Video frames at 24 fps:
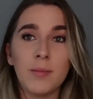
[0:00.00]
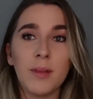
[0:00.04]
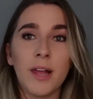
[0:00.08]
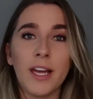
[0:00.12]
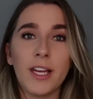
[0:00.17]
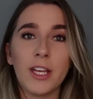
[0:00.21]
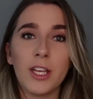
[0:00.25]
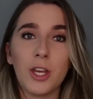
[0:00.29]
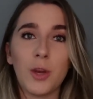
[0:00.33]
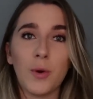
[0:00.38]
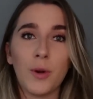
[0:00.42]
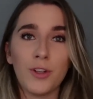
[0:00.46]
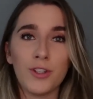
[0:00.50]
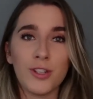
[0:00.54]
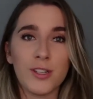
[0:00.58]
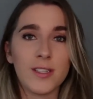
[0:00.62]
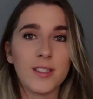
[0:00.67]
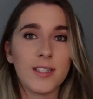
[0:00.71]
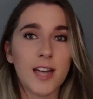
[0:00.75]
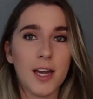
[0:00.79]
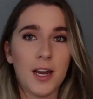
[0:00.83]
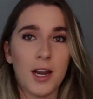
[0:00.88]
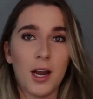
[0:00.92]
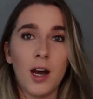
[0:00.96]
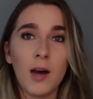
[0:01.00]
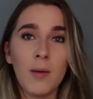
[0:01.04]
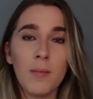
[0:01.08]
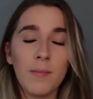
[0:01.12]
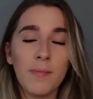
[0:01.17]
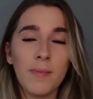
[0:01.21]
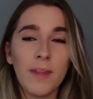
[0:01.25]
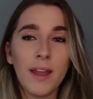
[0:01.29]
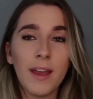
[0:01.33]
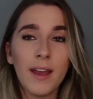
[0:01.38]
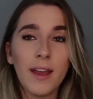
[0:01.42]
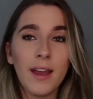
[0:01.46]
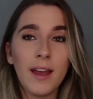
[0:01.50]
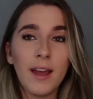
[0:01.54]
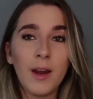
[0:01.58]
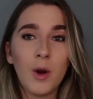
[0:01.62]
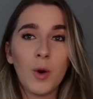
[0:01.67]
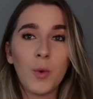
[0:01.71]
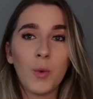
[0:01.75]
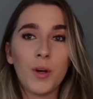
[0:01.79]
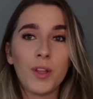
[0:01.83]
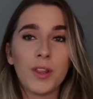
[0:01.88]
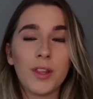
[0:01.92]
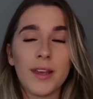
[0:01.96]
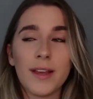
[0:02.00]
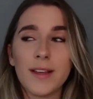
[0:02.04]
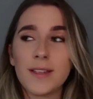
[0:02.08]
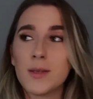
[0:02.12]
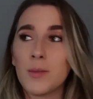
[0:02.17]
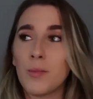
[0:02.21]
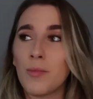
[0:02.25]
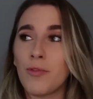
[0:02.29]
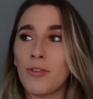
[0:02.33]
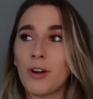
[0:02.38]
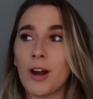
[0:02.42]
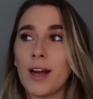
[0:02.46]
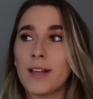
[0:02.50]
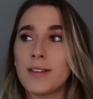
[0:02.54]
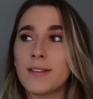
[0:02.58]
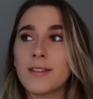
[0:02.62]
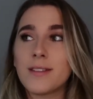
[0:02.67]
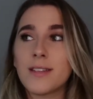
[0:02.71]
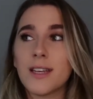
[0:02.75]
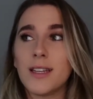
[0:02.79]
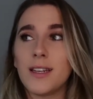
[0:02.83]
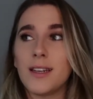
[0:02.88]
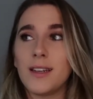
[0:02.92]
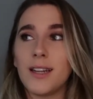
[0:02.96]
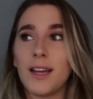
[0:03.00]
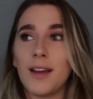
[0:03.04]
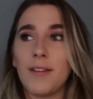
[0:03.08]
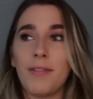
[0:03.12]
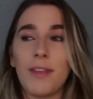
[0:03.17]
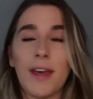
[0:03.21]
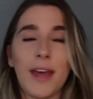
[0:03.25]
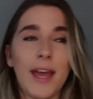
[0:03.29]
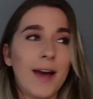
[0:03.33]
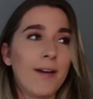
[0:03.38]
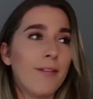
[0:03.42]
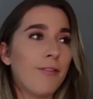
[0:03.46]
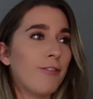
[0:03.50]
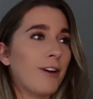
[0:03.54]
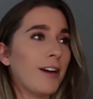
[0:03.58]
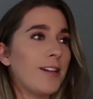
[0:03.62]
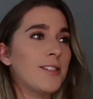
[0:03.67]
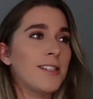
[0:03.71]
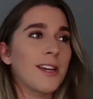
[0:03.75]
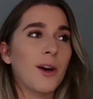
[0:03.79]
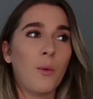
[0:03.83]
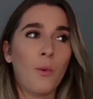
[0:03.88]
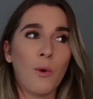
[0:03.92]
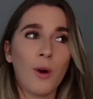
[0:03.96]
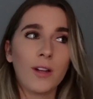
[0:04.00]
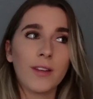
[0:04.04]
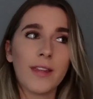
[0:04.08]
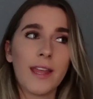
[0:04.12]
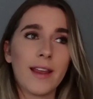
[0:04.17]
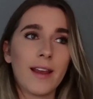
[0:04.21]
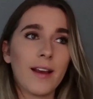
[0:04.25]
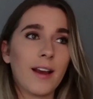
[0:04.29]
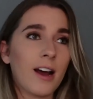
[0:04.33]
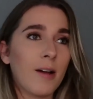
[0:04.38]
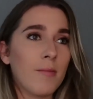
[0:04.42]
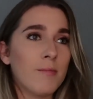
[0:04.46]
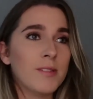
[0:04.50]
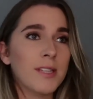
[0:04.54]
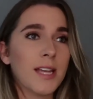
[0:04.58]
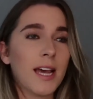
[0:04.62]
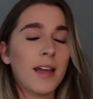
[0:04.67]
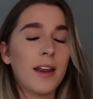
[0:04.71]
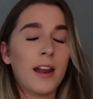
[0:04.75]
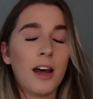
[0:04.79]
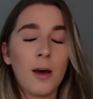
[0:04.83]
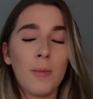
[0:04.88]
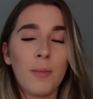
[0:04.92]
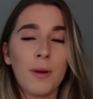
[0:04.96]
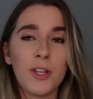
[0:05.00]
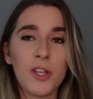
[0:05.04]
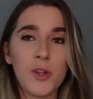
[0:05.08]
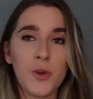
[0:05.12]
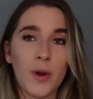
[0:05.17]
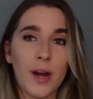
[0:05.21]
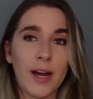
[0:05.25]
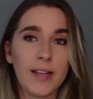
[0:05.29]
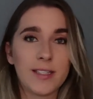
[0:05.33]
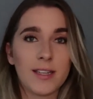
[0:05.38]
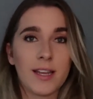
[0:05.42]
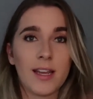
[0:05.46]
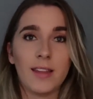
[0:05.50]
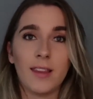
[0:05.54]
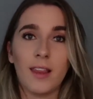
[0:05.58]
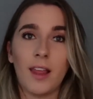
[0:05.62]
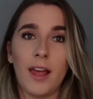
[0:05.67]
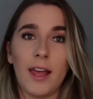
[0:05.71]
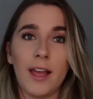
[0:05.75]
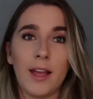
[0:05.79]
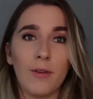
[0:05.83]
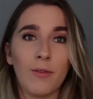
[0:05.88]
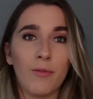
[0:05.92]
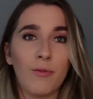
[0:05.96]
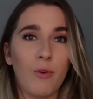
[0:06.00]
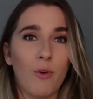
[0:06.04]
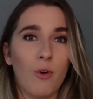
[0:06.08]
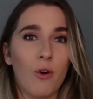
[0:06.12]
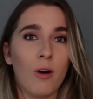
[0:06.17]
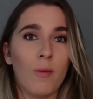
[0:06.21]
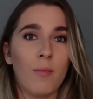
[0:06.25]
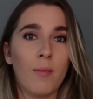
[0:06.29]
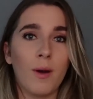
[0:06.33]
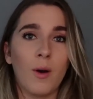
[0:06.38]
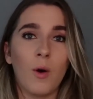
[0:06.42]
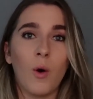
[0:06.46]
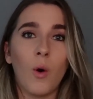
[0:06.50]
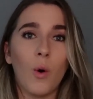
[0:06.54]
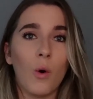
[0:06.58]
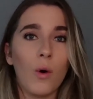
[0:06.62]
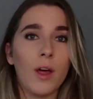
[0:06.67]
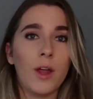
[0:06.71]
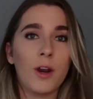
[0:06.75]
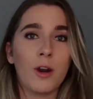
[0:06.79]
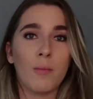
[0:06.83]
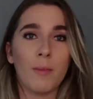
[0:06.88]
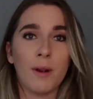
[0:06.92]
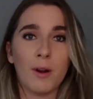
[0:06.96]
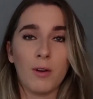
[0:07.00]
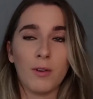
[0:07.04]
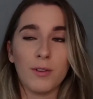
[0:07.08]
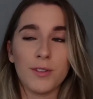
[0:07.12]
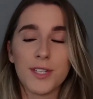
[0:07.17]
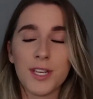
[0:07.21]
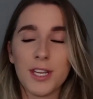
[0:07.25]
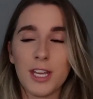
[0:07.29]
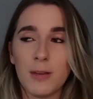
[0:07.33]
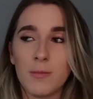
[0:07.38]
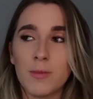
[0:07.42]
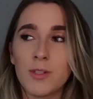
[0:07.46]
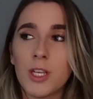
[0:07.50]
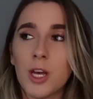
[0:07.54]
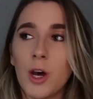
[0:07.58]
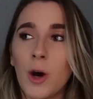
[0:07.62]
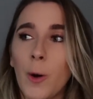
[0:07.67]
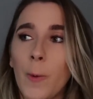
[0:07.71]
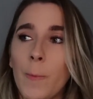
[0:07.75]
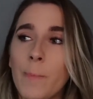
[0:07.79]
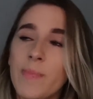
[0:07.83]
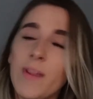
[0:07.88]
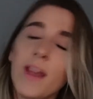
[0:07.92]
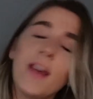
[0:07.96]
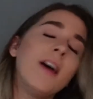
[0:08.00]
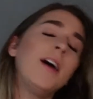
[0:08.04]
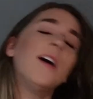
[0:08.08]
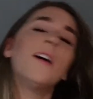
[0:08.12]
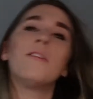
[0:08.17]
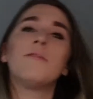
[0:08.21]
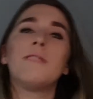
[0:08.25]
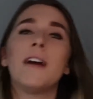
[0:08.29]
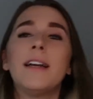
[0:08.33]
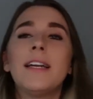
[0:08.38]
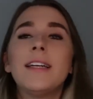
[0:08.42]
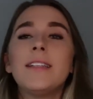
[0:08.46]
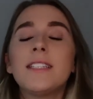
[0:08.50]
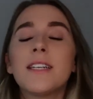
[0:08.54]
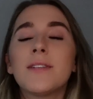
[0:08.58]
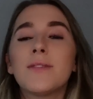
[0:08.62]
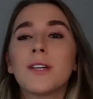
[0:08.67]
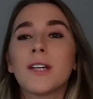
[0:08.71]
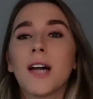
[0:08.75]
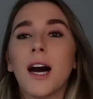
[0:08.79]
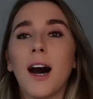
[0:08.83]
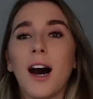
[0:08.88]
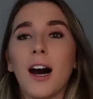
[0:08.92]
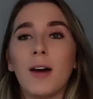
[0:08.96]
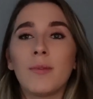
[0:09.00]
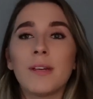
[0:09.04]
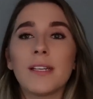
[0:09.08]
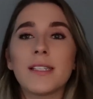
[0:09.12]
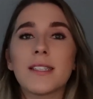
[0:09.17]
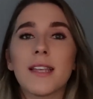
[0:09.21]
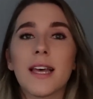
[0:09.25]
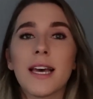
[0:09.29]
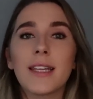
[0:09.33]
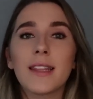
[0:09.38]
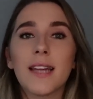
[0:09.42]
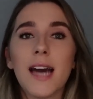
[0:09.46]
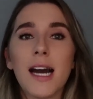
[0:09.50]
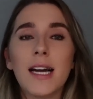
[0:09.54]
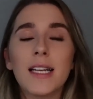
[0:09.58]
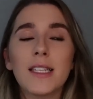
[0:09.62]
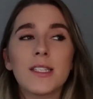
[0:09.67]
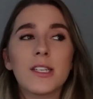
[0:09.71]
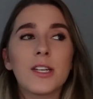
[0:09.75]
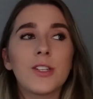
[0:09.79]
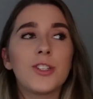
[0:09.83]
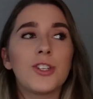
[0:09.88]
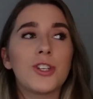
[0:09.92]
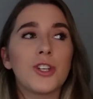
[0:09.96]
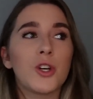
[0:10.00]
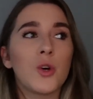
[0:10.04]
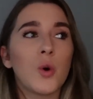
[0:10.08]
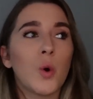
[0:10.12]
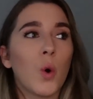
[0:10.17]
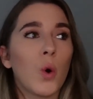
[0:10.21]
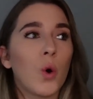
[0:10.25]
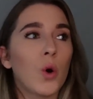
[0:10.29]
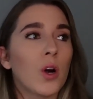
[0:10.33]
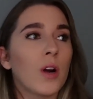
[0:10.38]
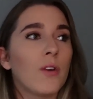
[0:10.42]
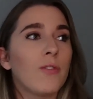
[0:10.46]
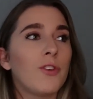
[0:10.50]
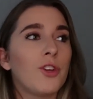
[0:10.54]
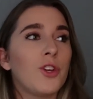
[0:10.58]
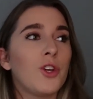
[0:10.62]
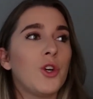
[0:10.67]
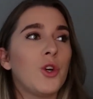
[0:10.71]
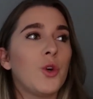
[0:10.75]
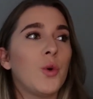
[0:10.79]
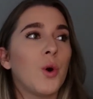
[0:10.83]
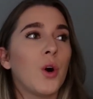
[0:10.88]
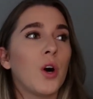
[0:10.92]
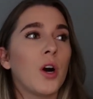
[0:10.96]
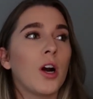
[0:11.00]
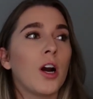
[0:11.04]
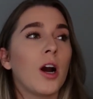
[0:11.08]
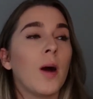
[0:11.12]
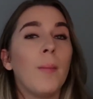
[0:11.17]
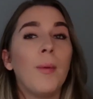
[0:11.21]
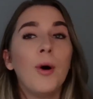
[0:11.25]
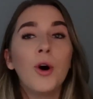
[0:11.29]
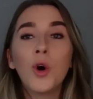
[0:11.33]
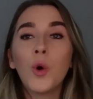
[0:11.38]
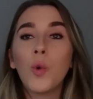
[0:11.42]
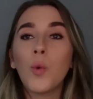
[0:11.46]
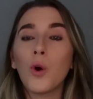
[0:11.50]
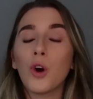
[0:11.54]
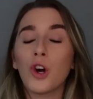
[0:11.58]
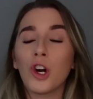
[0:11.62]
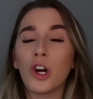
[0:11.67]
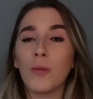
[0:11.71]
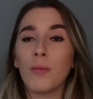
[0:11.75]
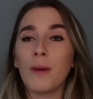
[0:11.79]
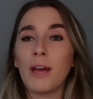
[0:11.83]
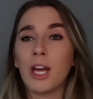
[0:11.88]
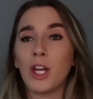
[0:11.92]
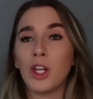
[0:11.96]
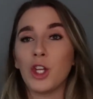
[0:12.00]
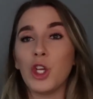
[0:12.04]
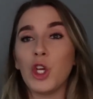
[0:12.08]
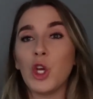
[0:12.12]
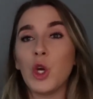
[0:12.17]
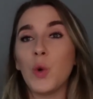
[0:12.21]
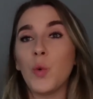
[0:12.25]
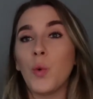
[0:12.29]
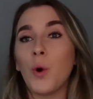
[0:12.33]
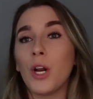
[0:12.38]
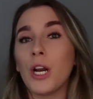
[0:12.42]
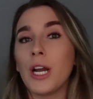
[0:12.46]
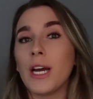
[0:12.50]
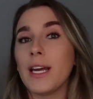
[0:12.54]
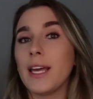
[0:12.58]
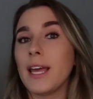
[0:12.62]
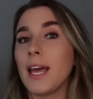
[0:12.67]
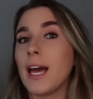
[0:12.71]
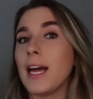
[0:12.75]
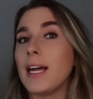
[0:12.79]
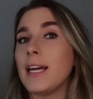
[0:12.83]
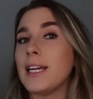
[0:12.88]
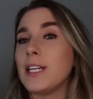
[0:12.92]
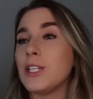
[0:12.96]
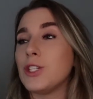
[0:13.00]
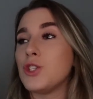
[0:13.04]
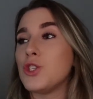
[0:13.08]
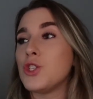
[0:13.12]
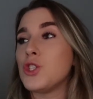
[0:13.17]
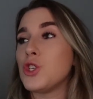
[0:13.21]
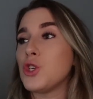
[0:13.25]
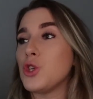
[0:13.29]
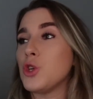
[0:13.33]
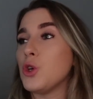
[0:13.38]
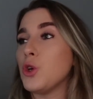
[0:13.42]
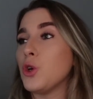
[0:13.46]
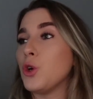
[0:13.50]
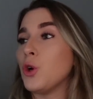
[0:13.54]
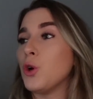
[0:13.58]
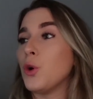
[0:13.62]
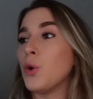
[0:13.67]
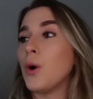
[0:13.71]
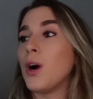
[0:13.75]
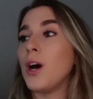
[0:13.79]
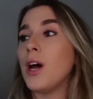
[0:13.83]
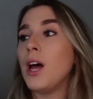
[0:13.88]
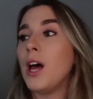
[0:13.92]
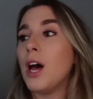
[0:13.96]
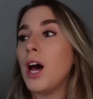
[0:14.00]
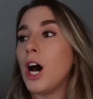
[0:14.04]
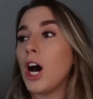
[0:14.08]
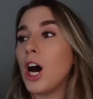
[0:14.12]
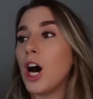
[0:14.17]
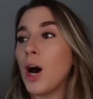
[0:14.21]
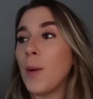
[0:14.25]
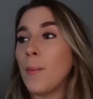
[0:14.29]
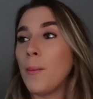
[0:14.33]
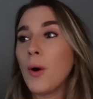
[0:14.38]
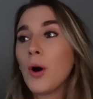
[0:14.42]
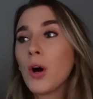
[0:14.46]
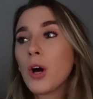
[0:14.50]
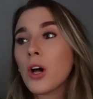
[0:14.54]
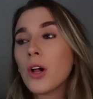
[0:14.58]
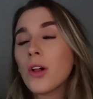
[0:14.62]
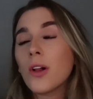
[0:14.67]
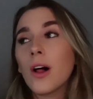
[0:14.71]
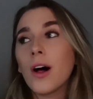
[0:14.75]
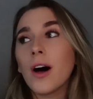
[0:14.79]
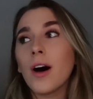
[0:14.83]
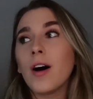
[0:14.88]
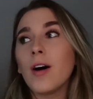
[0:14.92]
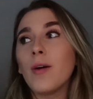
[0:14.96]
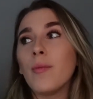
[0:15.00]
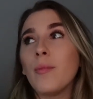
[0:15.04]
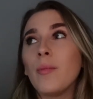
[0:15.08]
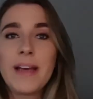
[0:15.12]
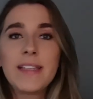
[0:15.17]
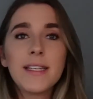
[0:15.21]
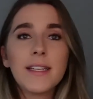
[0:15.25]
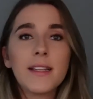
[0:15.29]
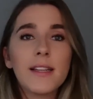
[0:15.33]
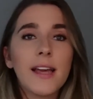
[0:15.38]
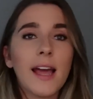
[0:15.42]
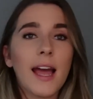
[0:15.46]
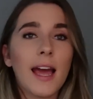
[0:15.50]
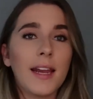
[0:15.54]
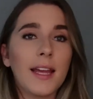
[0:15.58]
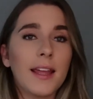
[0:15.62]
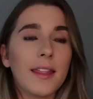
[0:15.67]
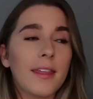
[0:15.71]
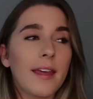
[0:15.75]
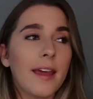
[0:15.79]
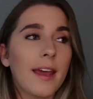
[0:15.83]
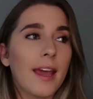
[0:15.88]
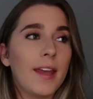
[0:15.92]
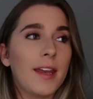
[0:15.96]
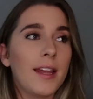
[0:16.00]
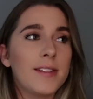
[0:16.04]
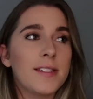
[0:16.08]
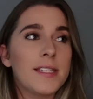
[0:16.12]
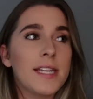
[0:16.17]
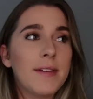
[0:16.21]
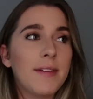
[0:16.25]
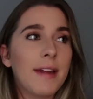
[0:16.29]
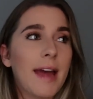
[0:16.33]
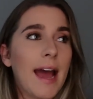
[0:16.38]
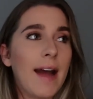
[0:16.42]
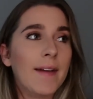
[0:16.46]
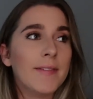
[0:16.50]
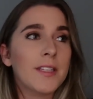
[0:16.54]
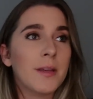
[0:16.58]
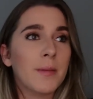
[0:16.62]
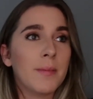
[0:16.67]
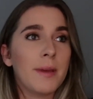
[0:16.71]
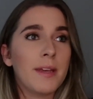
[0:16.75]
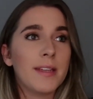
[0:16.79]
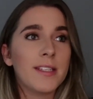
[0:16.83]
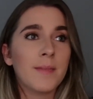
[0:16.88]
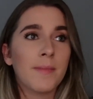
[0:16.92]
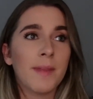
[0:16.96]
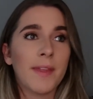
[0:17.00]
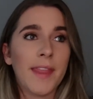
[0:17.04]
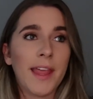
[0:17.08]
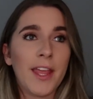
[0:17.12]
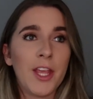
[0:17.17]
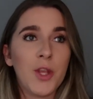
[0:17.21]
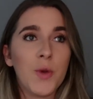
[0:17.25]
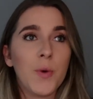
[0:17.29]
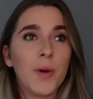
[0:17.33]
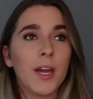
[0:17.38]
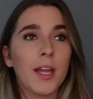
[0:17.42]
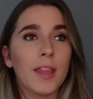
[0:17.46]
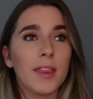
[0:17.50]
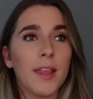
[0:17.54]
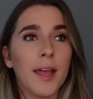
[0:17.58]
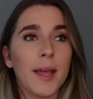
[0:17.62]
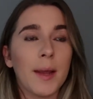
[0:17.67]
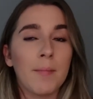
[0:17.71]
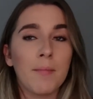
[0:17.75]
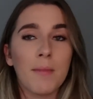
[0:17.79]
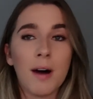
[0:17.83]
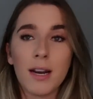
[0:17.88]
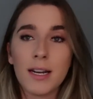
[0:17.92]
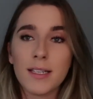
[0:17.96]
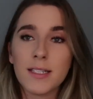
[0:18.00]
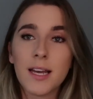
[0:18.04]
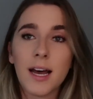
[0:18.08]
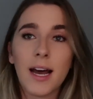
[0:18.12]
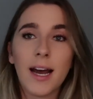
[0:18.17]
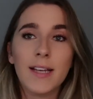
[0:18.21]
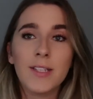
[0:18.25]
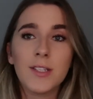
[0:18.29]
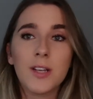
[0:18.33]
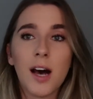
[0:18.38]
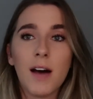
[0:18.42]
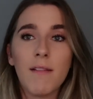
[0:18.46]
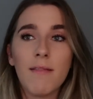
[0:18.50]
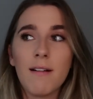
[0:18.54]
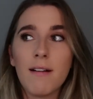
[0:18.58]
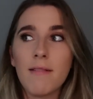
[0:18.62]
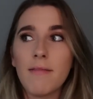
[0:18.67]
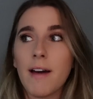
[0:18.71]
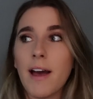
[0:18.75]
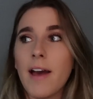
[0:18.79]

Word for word: Like you could just sign up with like some friends, and if they have friends at work, they can come sign up and you guys can like form a whole intramural team. So finding different hobbies like that to do, or if you are a bookworm and you wanna get into a book club, basically anything. It doesn't even have to be something that you can like monetize off of.